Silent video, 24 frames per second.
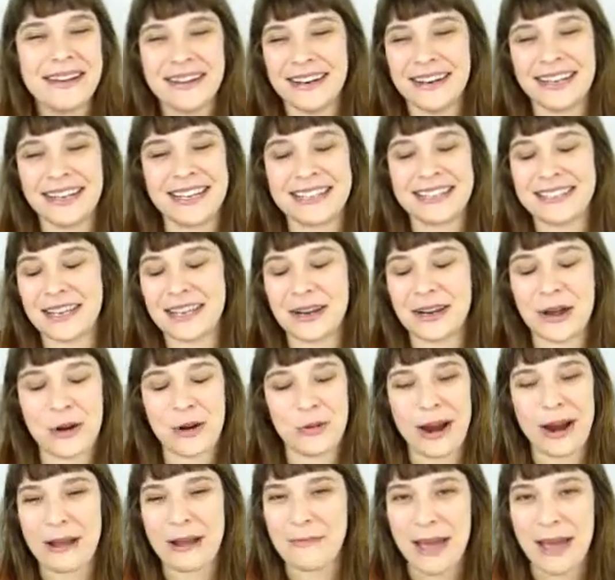Nikki's gonna go
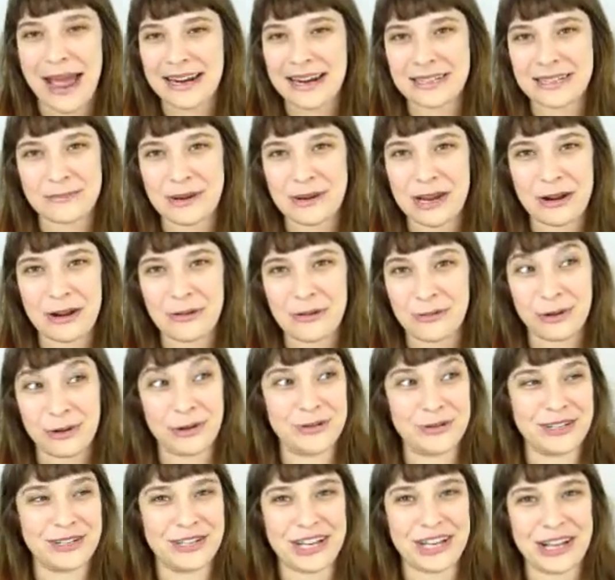right back to being
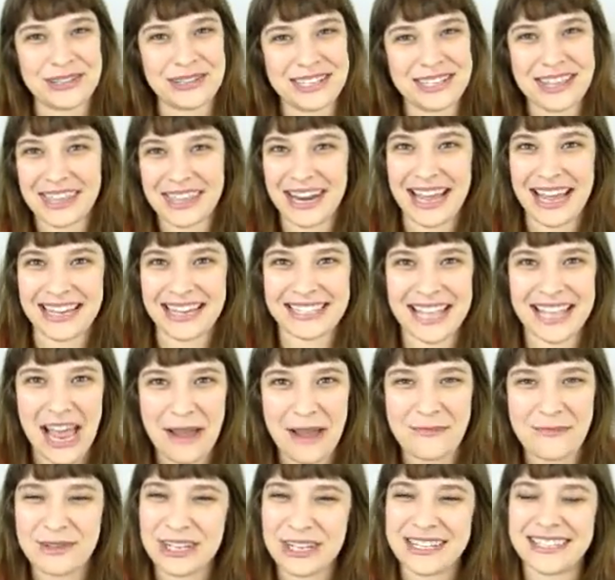rude to Chelsea the next
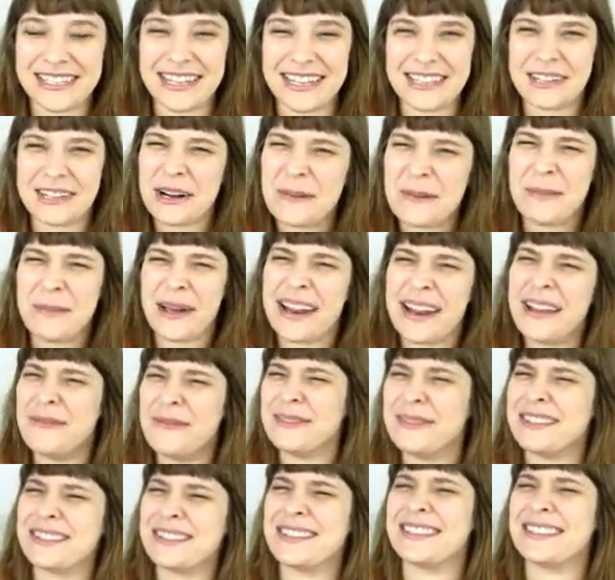time she sees her, but it
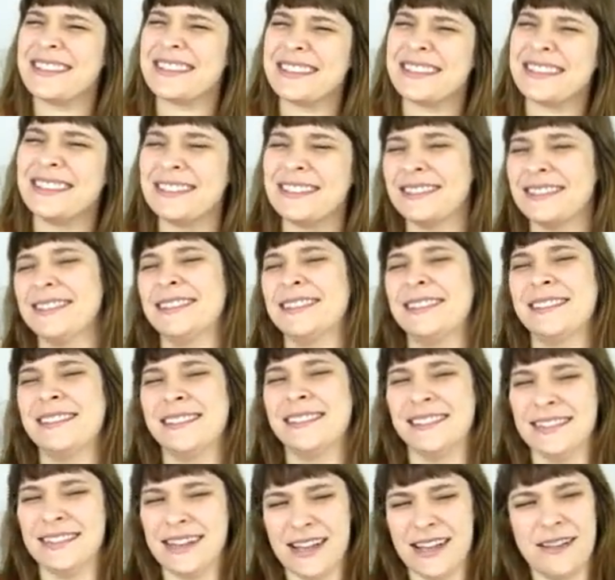was
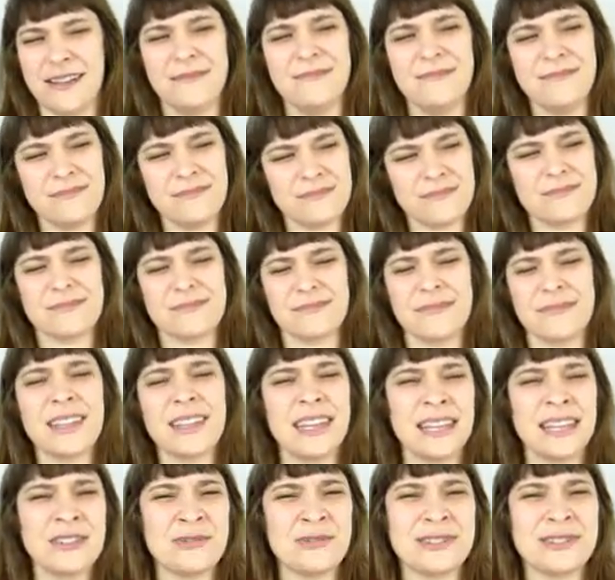just a, a
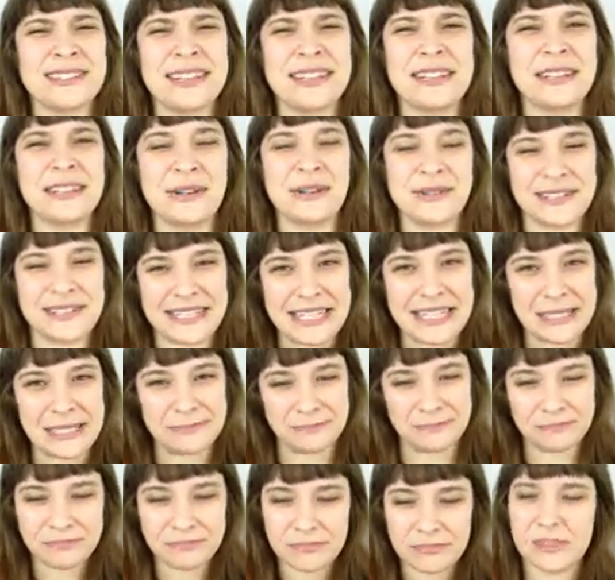interesting little
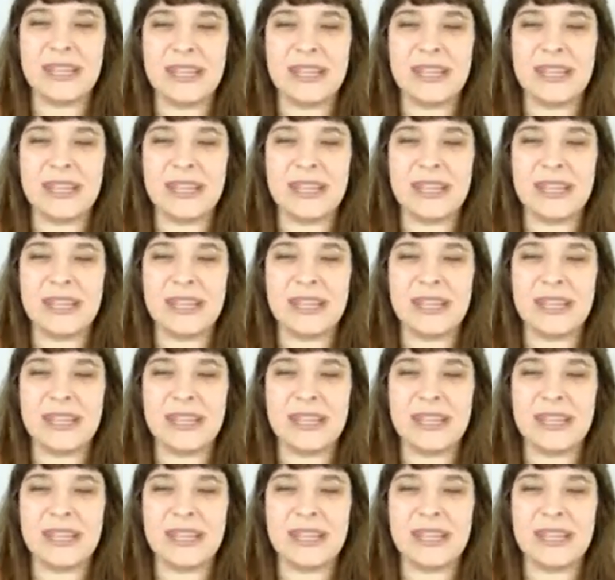scene.